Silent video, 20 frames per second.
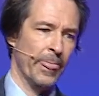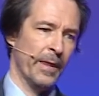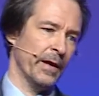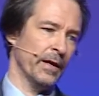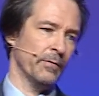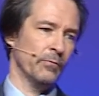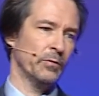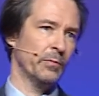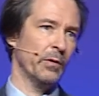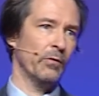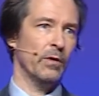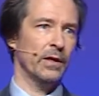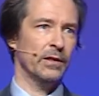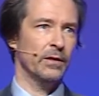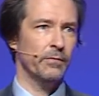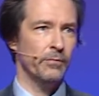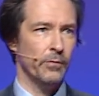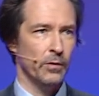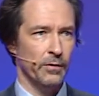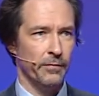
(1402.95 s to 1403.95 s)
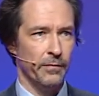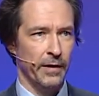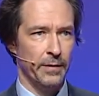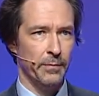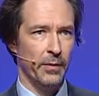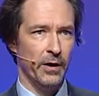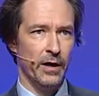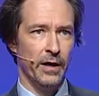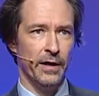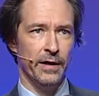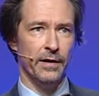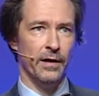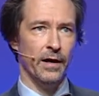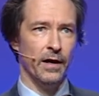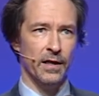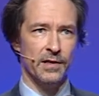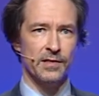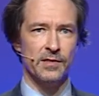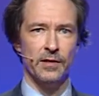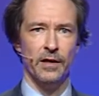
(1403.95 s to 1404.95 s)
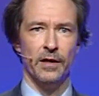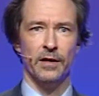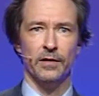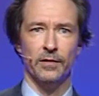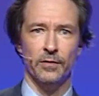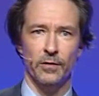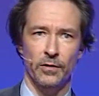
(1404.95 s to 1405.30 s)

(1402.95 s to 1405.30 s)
It would be wonderful if I buy a song